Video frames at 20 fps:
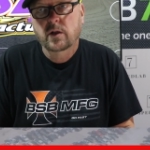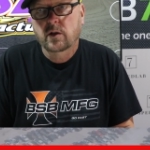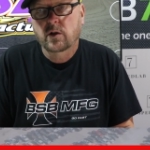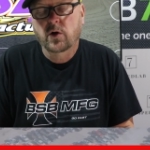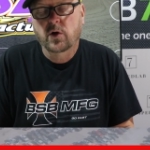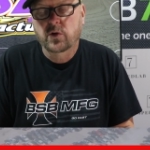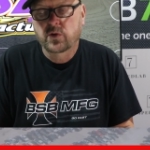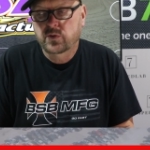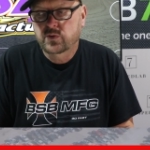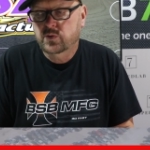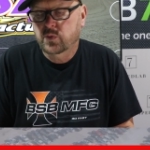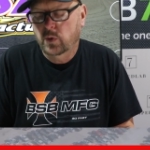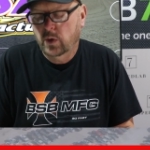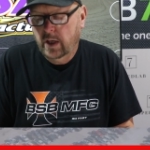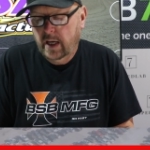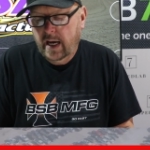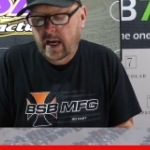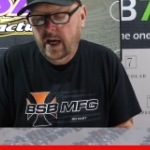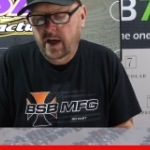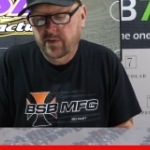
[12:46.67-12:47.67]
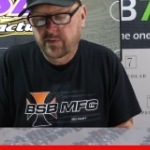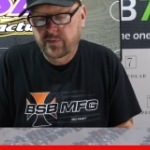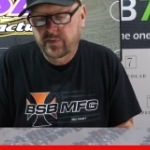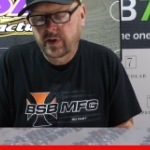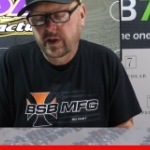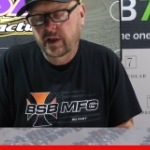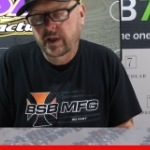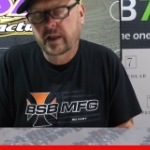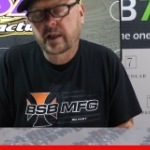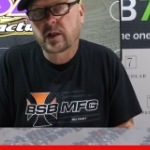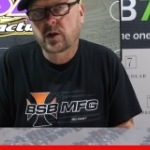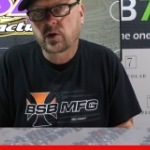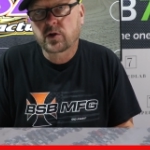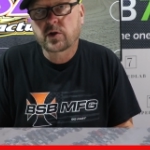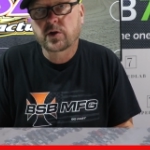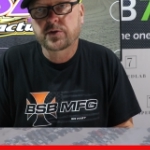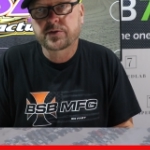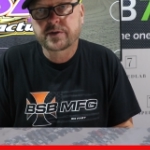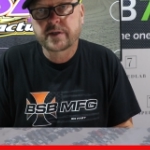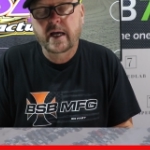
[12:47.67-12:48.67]
Lowe's will have a
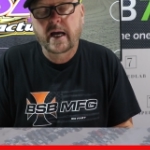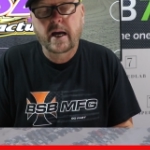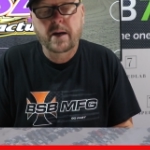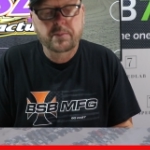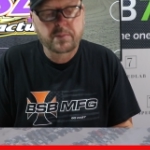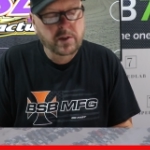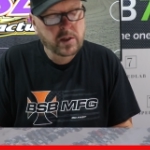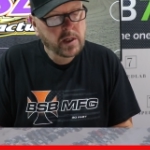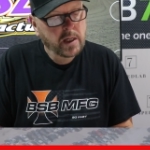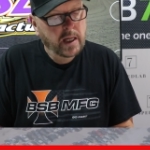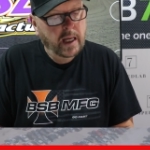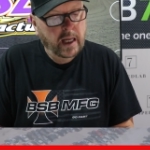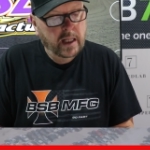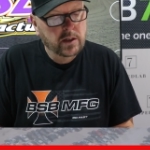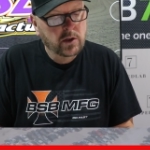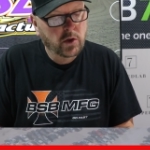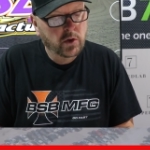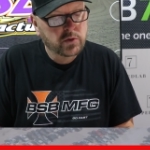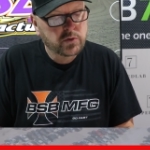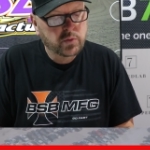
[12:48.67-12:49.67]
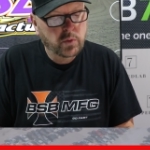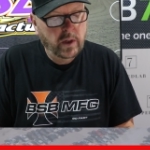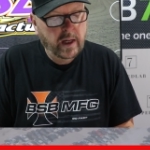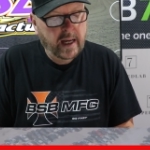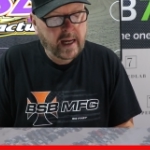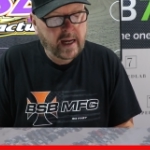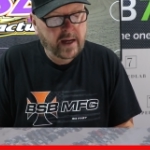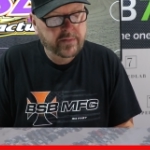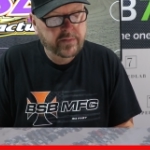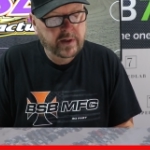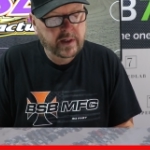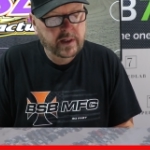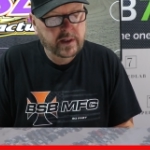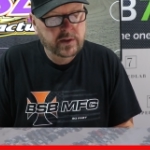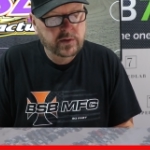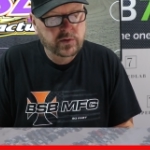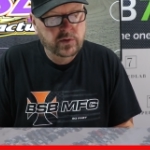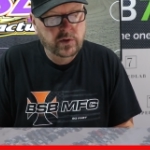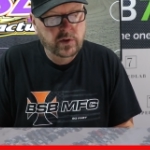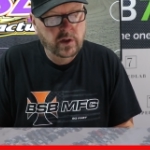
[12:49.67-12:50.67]
helicoil tap, and Lowe's will have
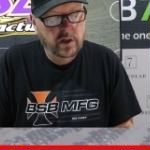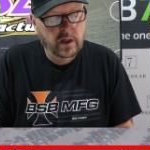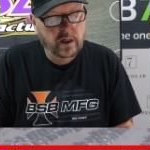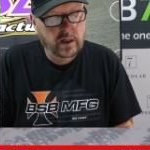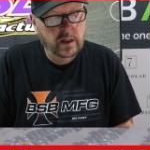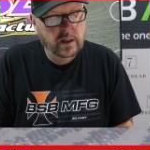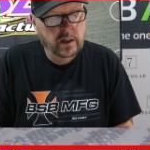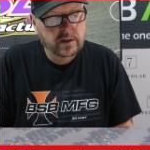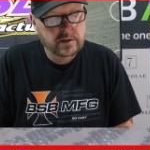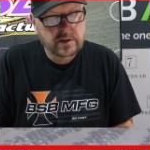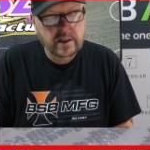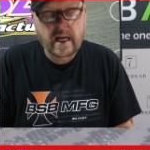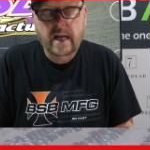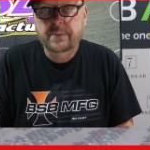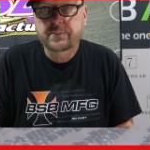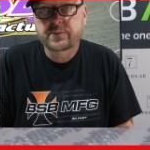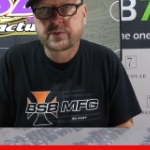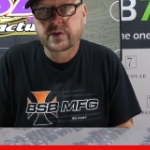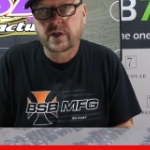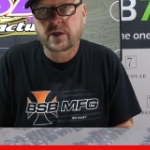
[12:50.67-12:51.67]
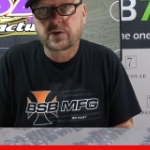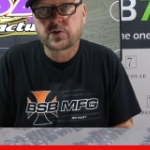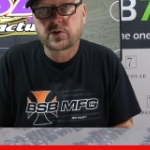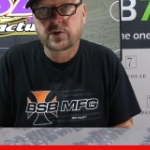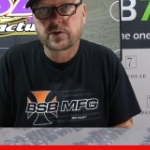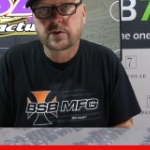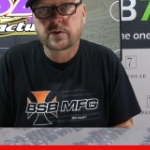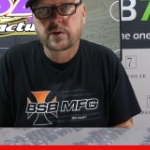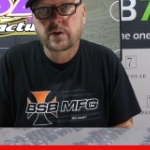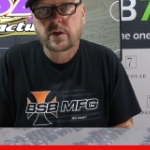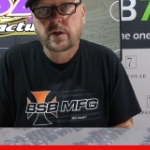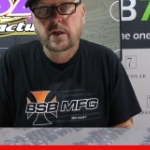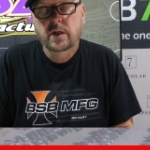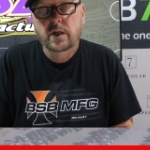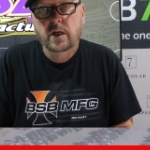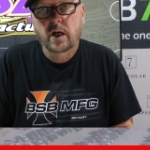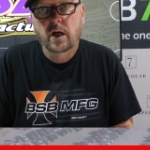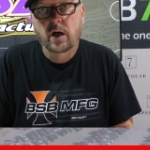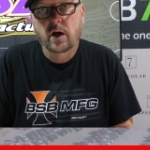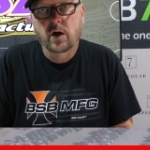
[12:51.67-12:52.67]
a, uh, a tap section
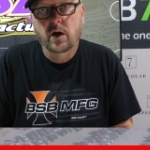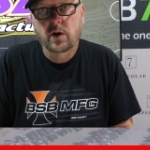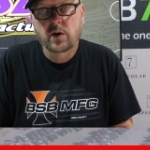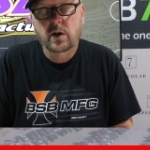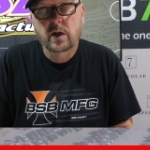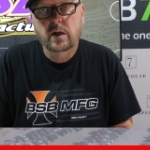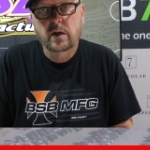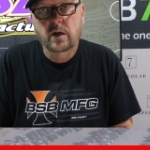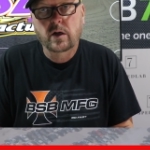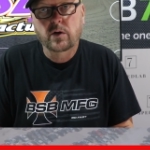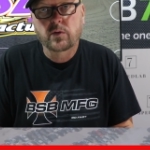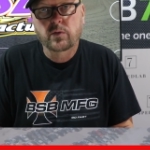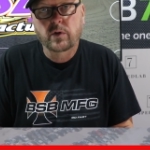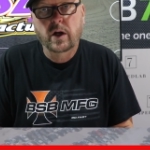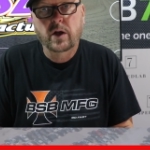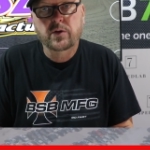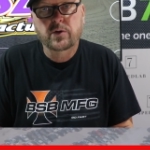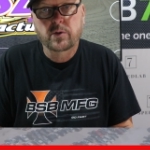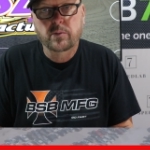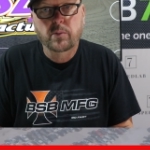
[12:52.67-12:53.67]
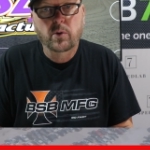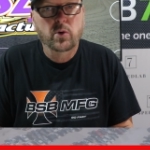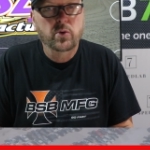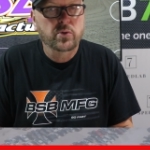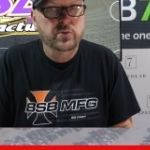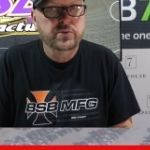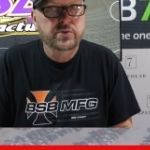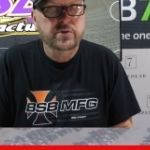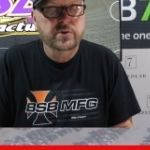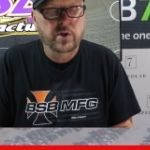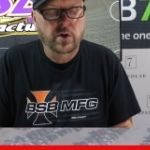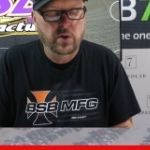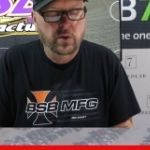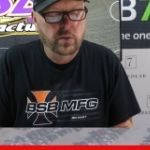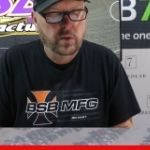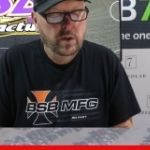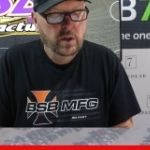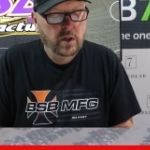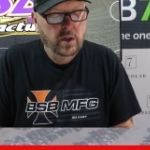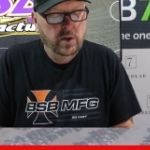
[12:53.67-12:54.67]
uh, around their bolts.
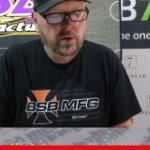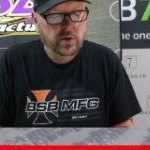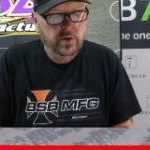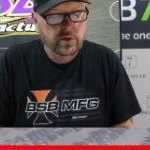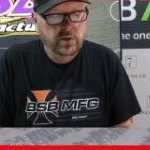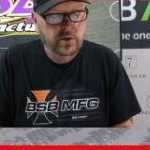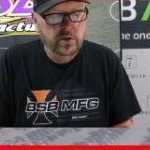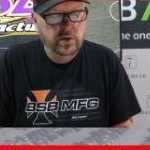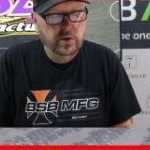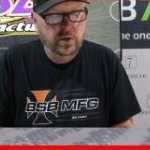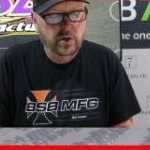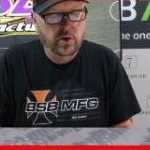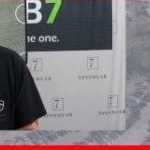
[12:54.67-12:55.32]
So, you